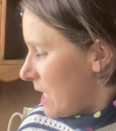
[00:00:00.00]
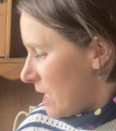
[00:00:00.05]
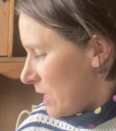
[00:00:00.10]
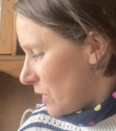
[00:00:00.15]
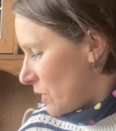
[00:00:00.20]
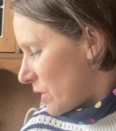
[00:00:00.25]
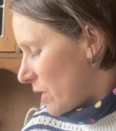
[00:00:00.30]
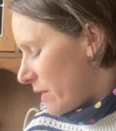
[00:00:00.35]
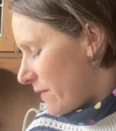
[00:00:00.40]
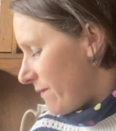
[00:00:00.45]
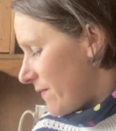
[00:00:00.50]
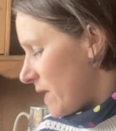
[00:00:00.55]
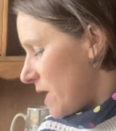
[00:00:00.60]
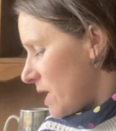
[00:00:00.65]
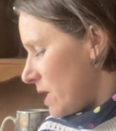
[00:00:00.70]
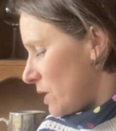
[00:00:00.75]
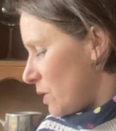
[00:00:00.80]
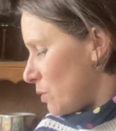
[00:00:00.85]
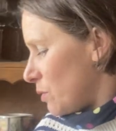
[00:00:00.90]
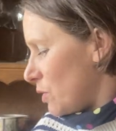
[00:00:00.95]
So the
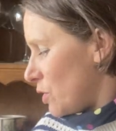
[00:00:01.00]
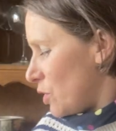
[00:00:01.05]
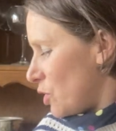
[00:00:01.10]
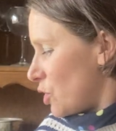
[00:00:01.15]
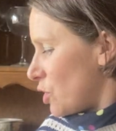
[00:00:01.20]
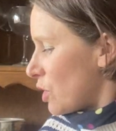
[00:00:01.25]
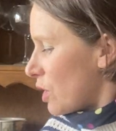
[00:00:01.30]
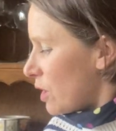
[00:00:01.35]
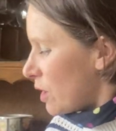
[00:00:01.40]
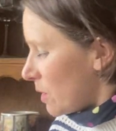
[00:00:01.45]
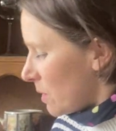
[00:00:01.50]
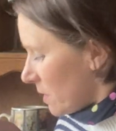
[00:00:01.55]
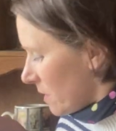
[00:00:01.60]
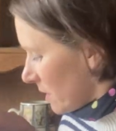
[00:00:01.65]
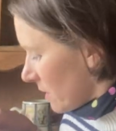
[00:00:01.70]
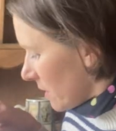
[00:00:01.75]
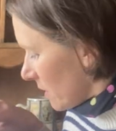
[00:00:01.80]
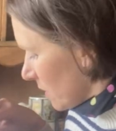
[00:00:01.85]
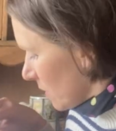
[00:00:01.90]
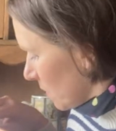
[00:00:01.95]
first one to show you, and
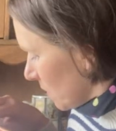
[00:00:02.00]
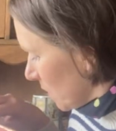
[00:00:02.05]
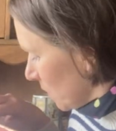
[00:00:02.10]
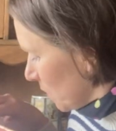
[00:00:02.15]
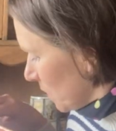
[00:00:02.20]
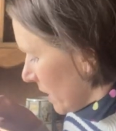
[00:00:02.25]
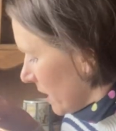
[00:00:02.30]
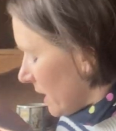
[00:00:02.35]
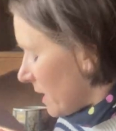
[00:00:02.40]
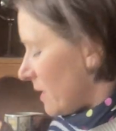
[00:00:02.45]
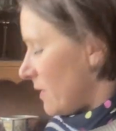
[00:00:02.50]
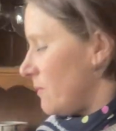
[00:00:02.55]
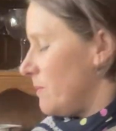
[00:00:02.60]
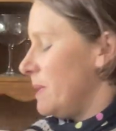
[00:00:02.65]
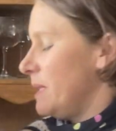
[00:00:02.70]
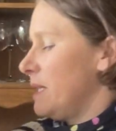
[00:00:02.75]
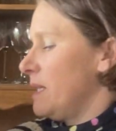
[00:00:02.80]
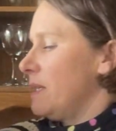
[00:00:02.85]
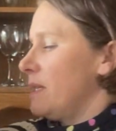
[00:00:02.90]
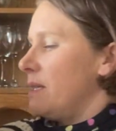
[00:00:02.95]
this is the one where I've
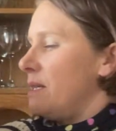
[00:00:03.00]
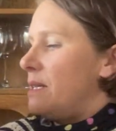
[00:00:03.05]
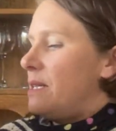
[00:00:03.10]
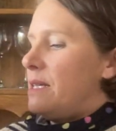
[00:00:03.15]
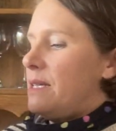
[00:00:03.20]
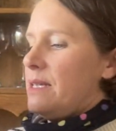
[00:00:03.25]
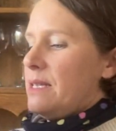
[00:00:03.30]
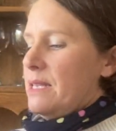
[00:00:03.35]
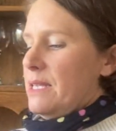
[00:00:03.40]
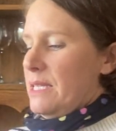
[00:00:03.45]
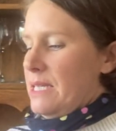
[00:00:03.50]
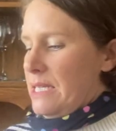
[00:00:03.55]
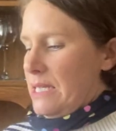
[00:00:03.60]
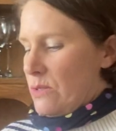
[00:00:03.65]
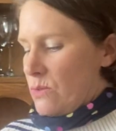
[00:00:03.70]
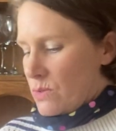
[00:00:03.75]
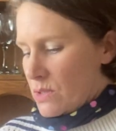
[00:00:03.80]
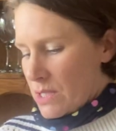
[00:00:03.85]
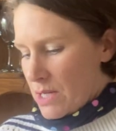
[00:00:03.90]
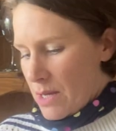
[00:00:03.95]
managed to, the
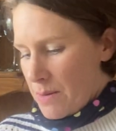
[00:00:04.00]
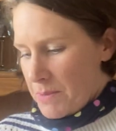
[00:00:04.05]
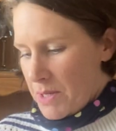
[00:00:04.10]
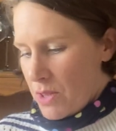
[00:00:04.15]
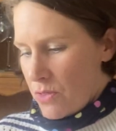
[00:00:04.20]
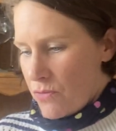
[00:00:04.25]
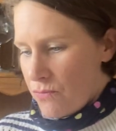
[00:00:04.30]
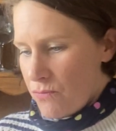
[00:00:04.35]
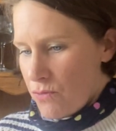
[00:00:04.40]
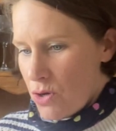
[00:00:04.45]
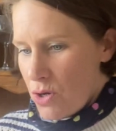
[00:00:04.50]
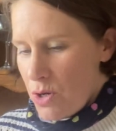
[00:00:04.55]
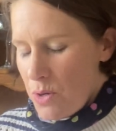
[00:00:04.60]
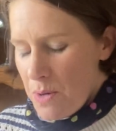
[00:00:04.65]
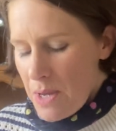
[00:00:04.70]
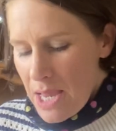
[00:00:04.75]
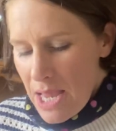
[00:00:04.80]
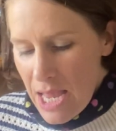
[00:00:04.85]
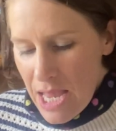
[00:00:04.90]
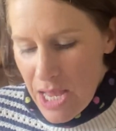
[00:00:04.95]
needles coming
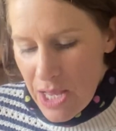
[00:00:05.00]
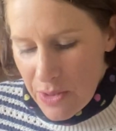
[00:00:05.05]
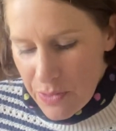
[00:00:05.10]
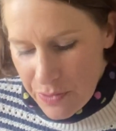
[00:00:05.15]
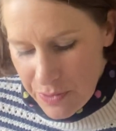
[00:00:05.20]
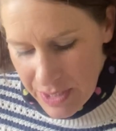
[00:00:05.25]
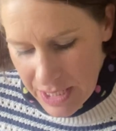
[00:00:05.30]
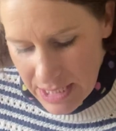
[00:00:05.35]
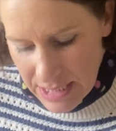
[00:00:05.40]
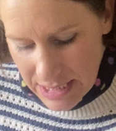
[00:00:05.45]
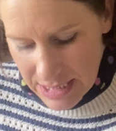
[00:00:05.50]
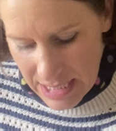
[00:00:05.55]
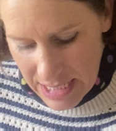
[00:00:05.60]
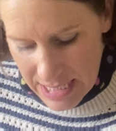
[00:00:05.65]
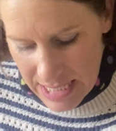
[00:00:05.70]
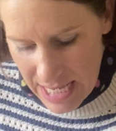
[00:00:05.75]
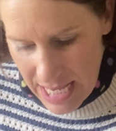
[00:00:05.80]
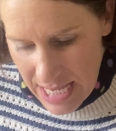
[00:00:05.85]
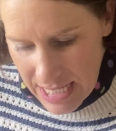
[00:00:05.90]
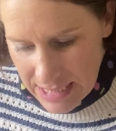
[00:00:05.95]
through. This
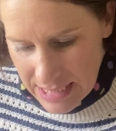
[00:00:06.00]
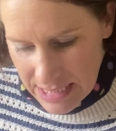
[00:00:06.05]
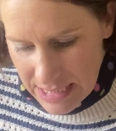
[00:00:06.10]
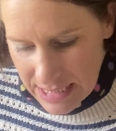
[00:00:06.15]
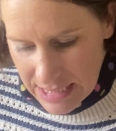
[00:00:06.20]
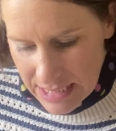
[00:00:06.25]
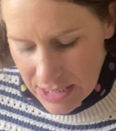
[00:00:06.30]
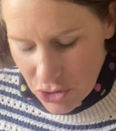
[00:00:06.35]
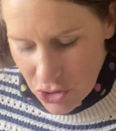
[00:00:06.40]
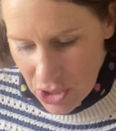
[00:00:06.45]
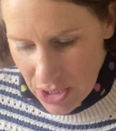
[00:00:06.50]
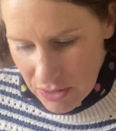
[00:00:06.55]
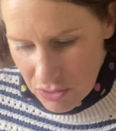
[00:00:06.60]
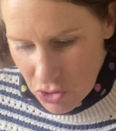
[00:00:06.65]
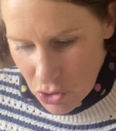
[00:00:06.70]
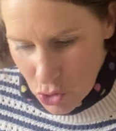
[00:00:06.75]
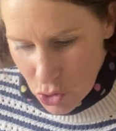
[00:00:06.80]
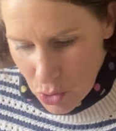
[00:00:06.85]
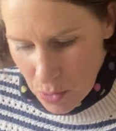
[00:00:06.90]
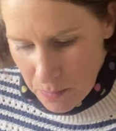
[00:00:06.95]
again is a charity
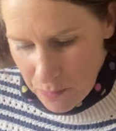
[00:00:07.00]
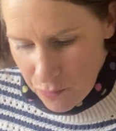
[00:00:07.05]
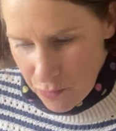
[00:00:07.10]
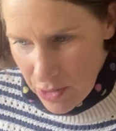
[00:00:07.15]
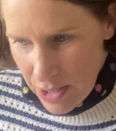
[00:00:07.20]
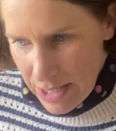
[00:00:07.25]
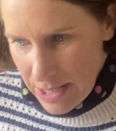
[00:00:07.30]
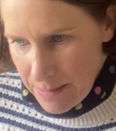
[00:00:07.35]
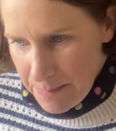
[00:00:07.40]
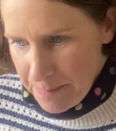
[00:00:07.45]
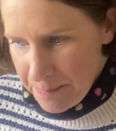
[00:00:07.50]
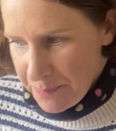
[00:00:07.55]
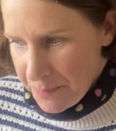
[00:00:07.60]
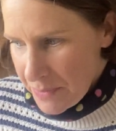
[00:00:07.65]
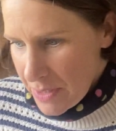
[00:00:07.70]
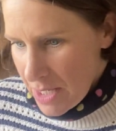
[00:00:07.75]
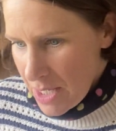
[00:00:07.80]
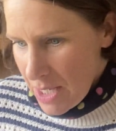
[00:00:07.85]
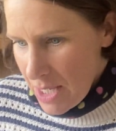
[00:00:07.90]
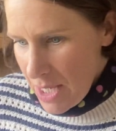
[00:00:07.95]
shop frame.
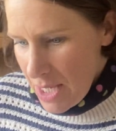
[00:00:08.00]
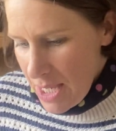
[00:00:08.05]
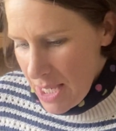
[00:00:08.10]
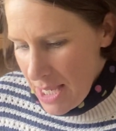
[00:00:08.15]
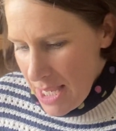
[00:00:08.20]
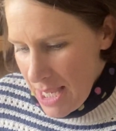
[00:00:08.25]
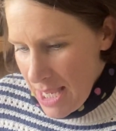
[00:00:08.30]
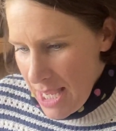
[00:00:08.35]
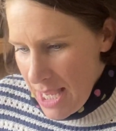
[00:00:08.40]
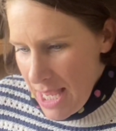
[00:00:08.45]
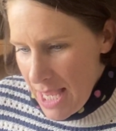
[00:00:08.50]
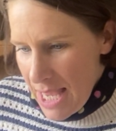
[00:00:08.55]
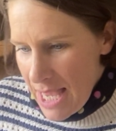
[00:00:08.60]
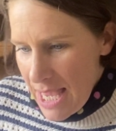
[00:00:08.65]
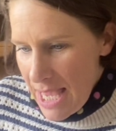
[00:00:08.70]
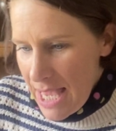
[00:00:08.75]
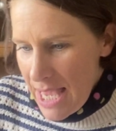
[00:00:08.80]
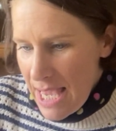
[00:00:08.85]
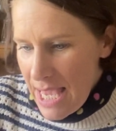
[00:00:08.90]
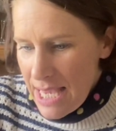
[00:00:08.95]

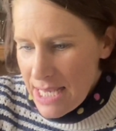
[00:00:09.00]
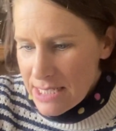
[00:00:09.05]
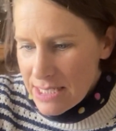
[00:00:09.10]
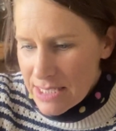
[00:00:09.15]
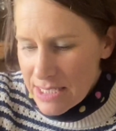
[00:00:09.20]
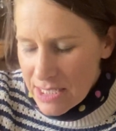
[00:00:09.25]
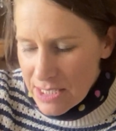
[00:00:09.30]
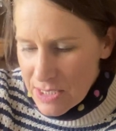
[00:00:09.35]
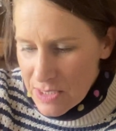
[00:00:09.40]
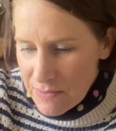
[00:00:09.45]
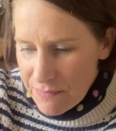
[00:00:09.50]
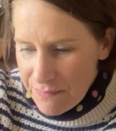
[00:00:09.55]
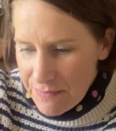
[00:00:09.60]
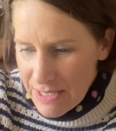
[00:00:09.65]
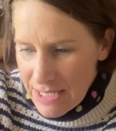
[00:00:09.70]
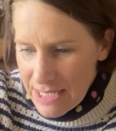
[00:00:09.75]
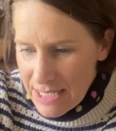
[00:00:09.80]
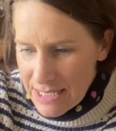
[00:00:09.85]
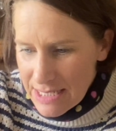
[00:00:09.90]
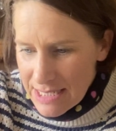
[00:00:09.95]
It does
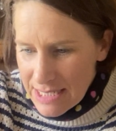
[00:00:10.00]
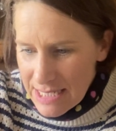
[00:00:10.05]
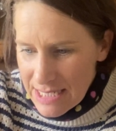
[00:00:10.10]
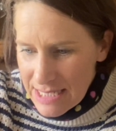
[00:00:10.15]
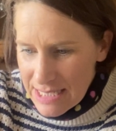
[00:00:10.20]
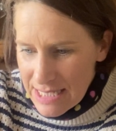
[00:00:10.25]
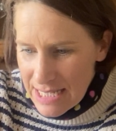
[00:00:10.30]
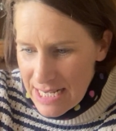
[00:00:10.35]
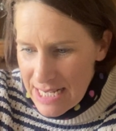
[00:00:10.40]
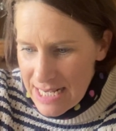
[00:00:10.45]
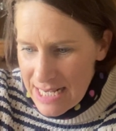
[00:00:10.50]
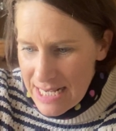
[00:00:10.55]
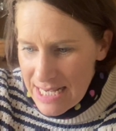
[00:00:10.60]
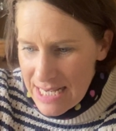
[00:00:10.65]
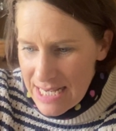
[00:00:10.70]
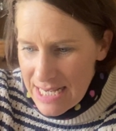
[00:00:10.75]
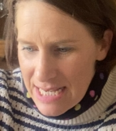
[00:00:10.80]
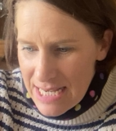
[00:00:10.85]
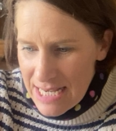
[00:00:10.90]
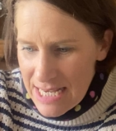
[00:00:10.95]
fit. It's a
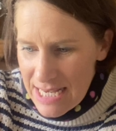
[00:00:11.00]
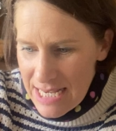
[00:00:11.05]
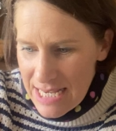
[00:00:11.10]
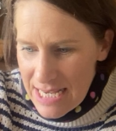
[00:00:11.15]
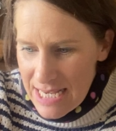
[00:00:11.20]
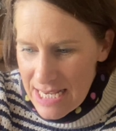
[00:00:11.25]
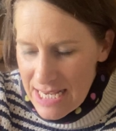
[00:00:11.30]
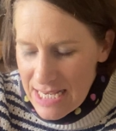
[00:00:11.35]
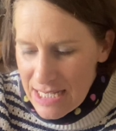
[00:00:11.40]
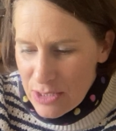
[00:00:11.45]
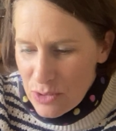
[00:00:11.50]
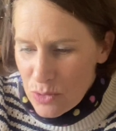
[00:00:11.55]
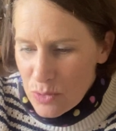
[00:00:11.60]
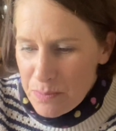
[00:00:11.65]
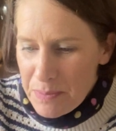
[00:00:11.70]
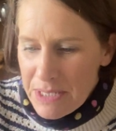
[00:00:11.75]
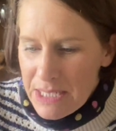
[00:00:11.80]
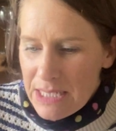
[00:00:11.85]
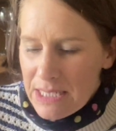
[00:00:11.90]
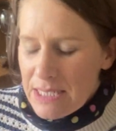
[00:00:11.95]
little
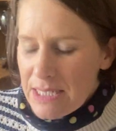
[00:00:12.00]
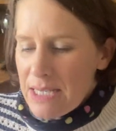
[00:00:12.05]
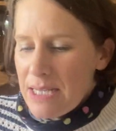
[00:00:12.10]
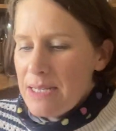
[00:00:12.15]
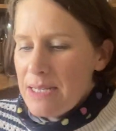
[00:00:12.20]
bit